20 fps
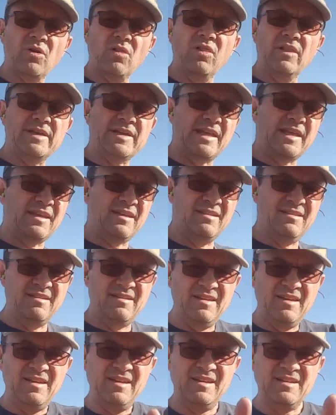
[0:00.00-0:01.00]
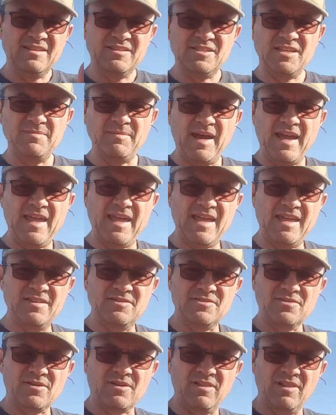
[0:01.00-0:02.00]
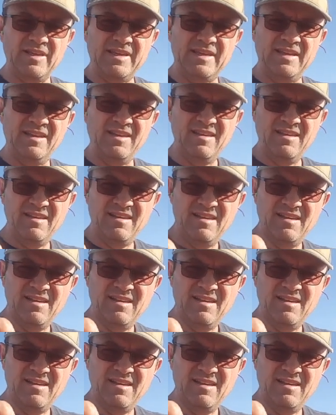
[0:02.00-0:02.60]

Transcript: cleaning. See, my hands are clean.